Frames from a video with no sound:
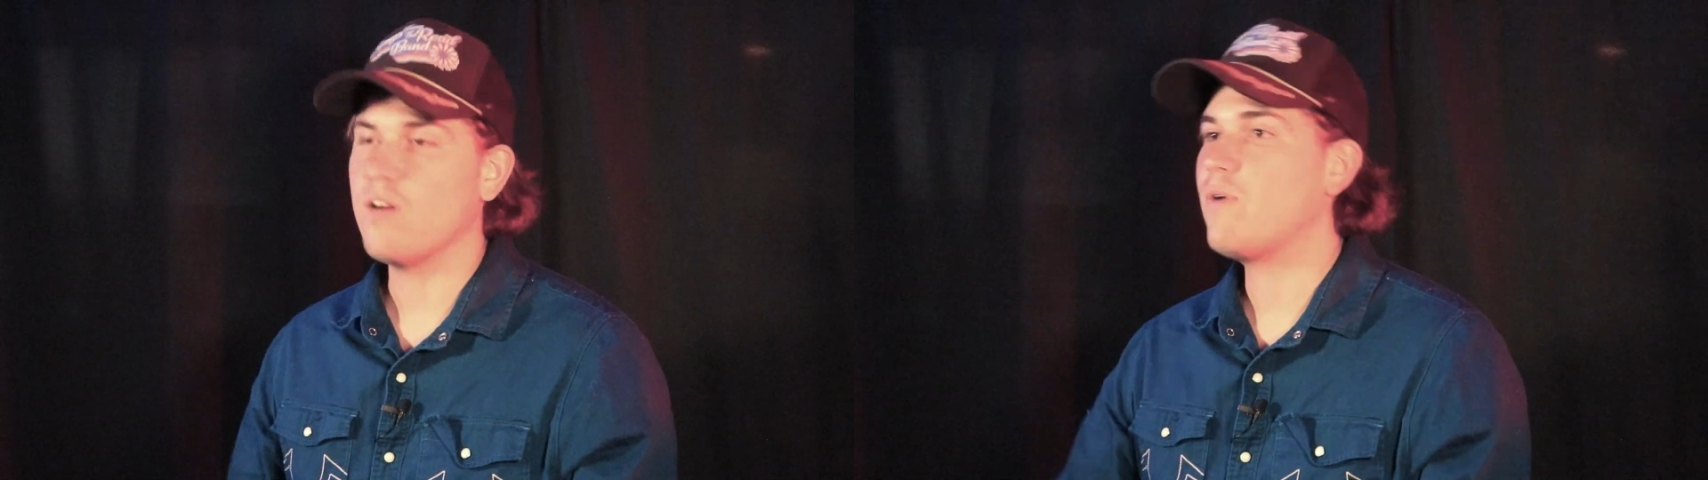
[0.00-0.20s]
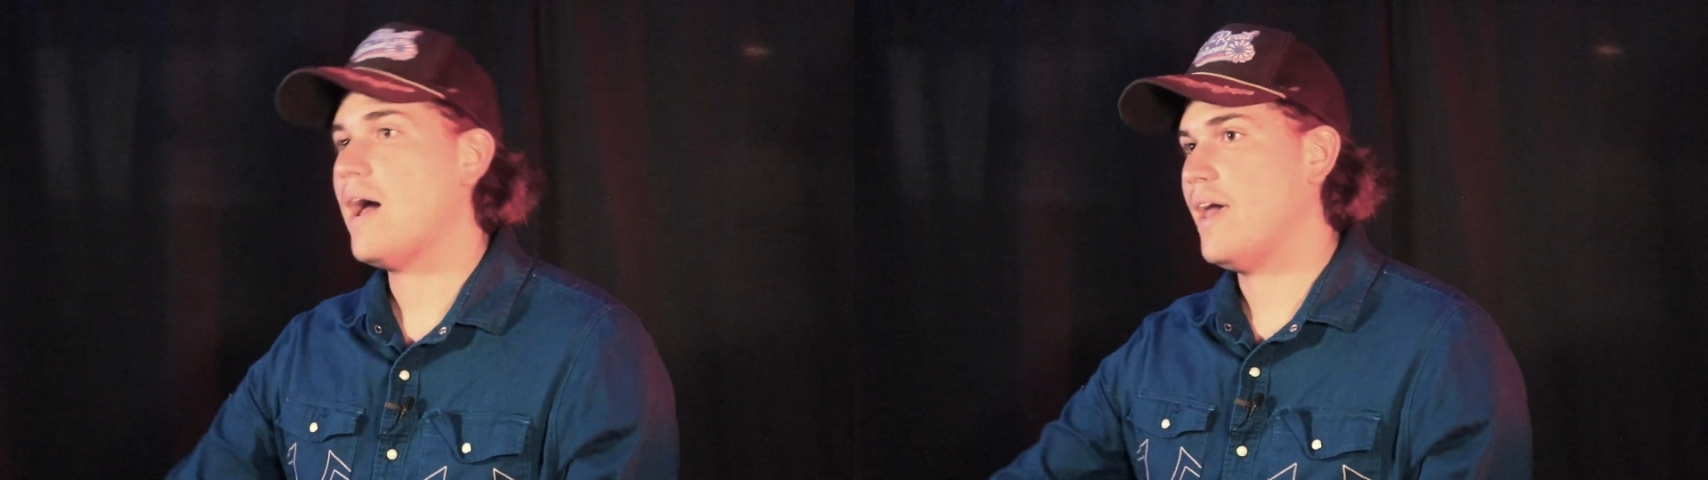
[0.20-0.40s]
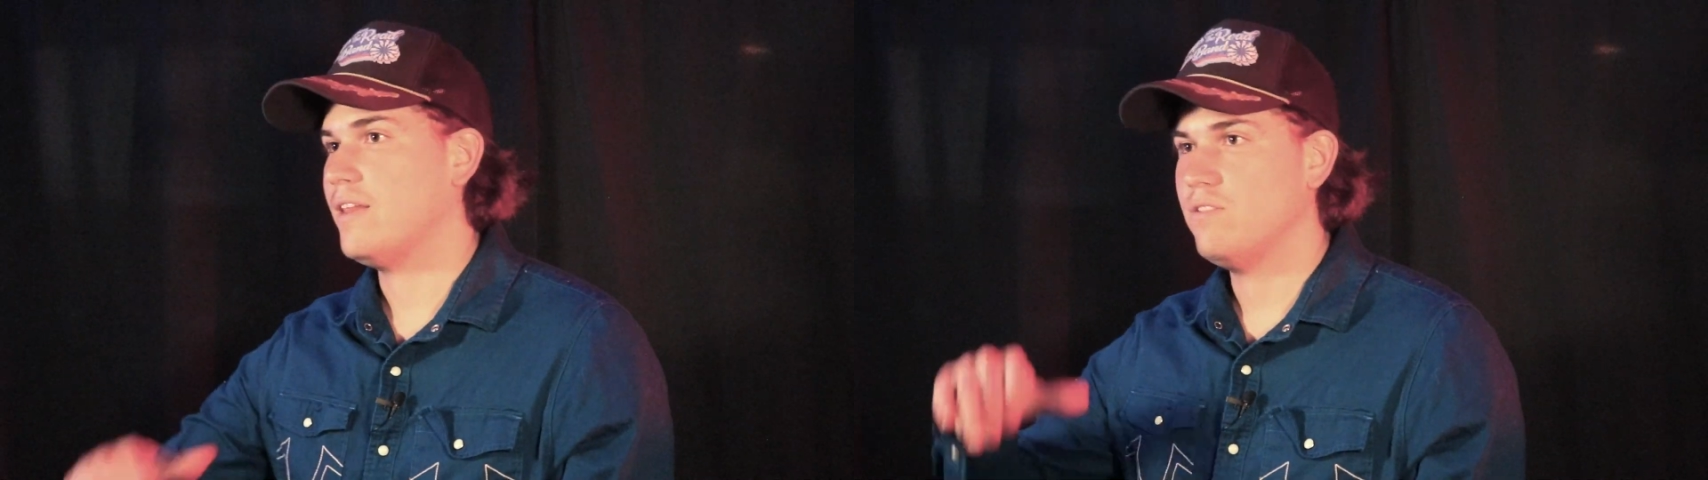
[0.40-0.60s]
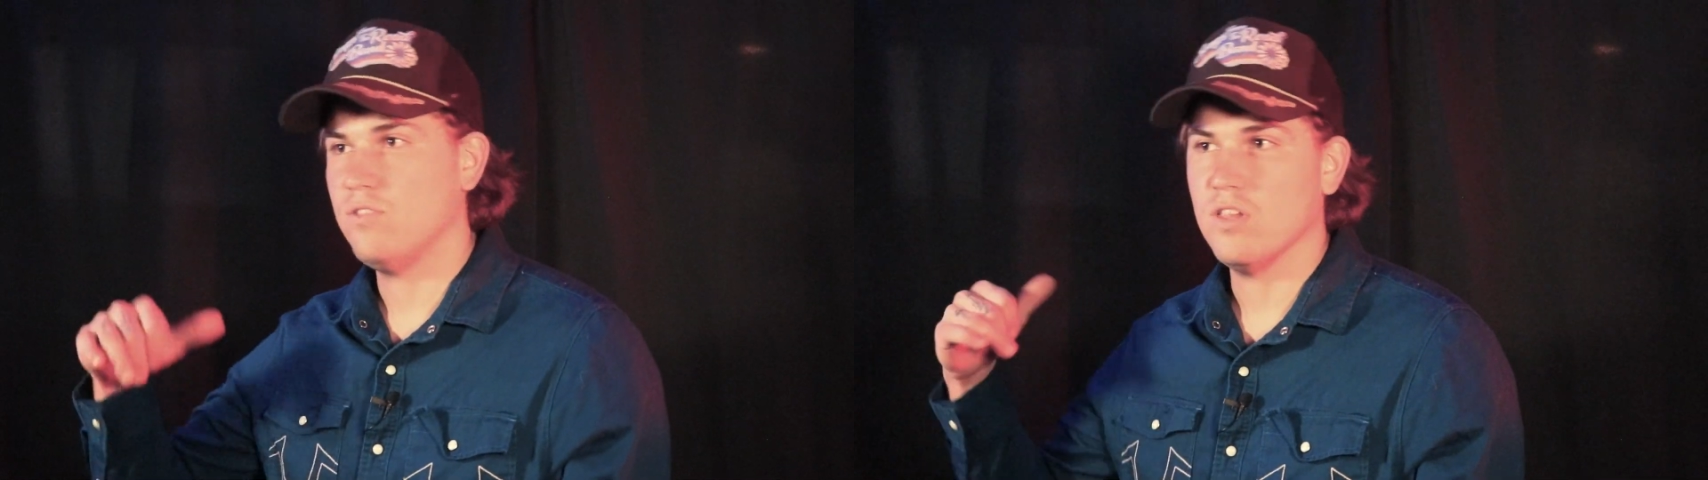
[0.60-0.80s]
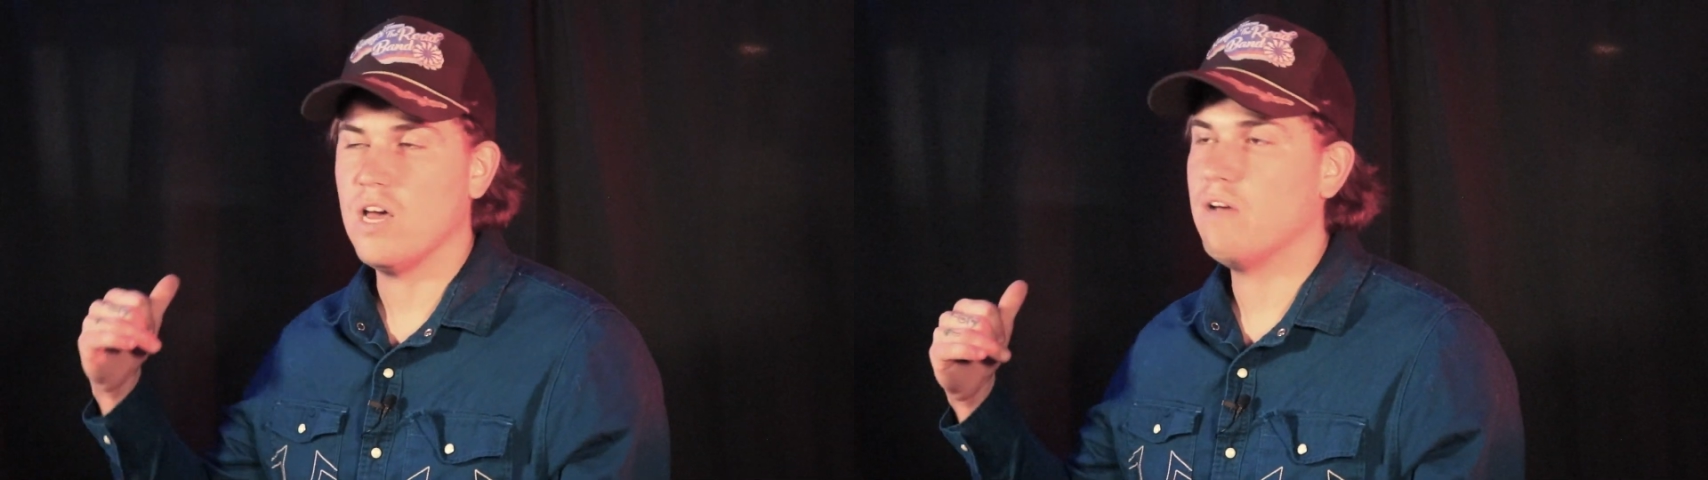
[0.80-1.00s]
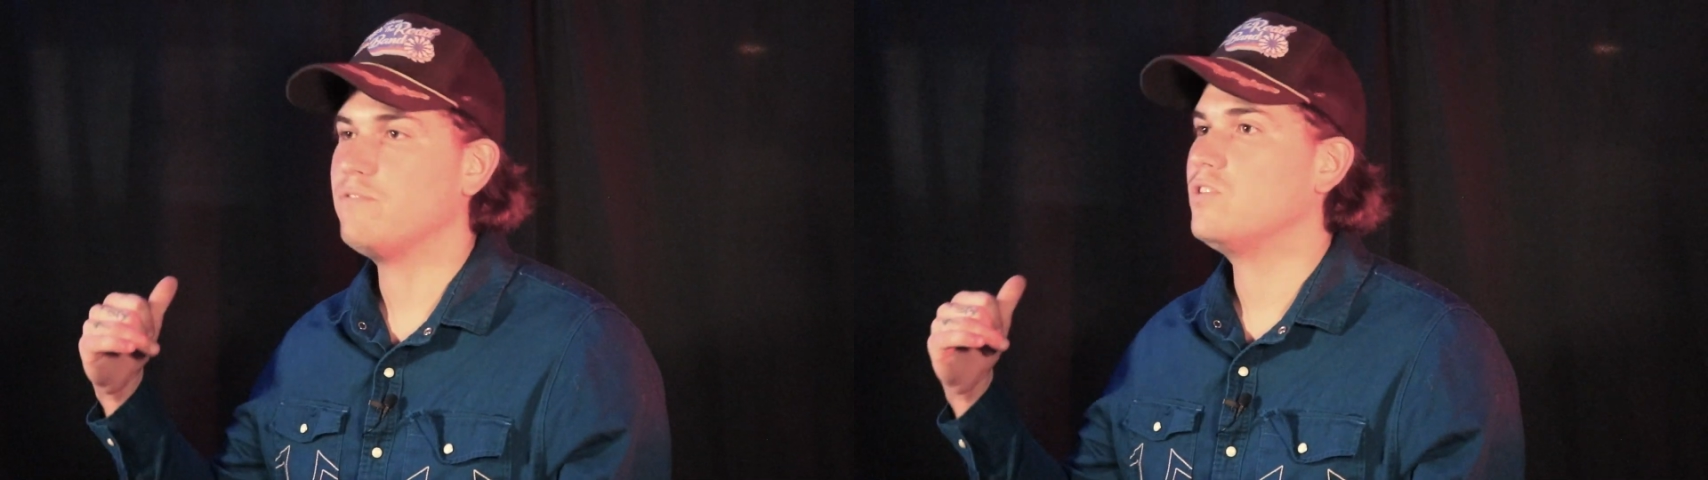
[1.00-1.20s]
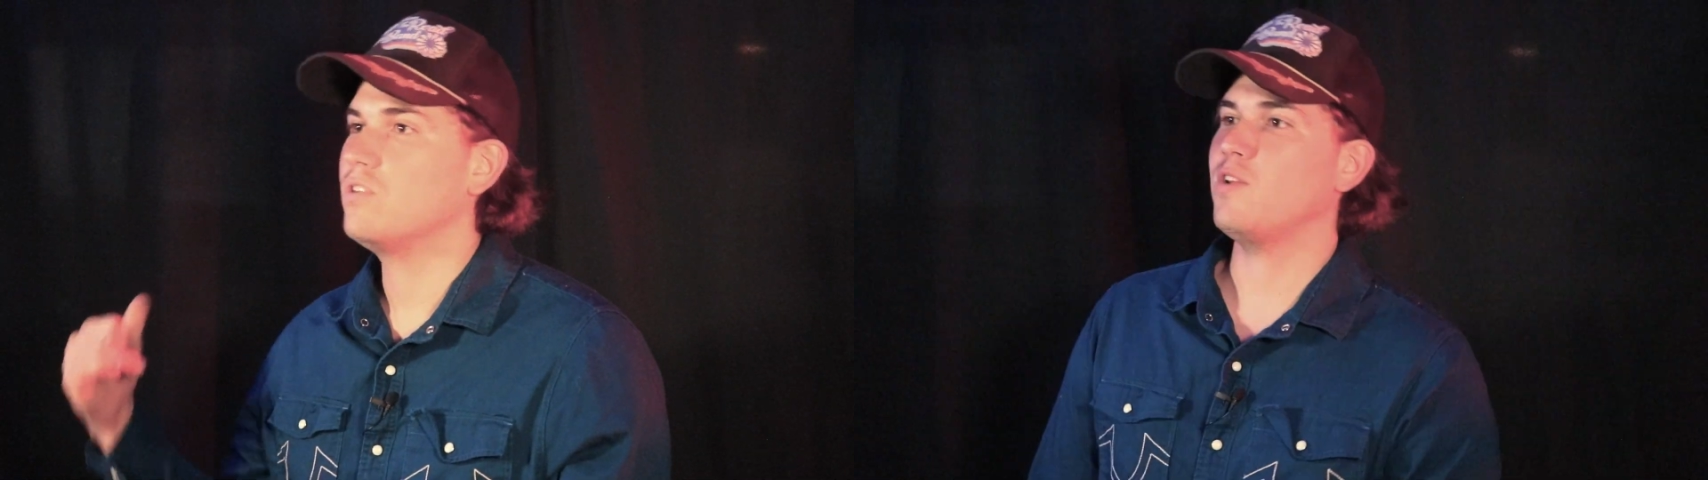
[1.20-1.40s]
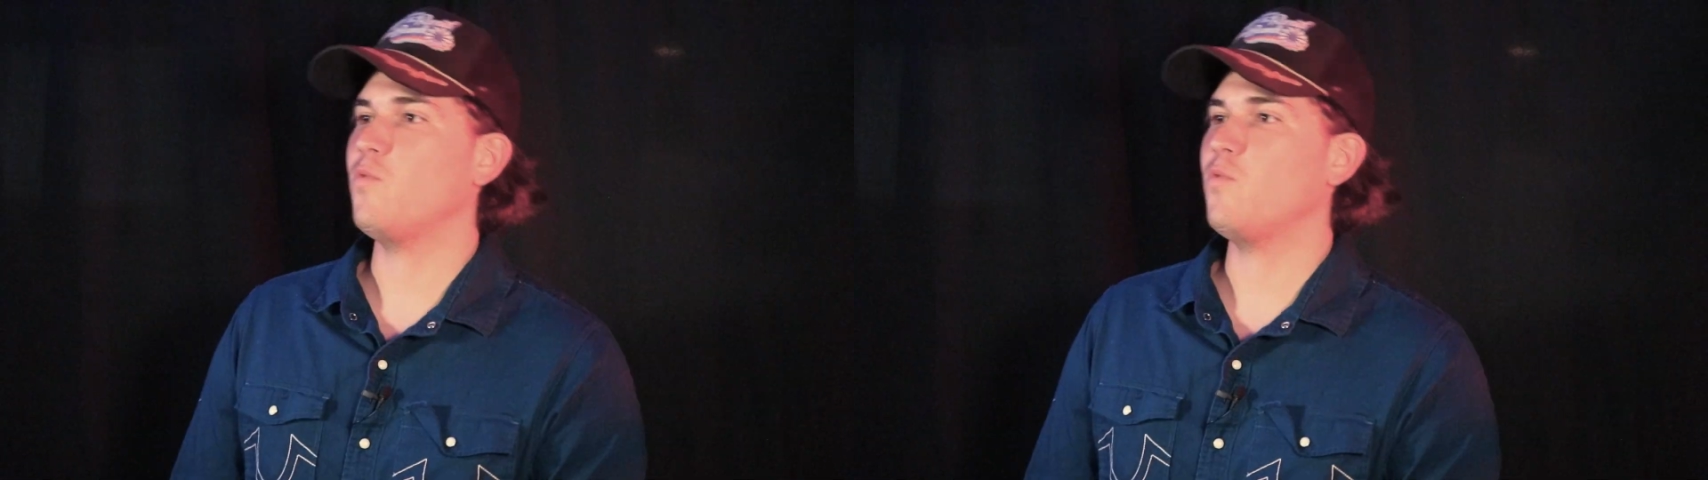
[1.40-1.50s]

a ride to the Loves.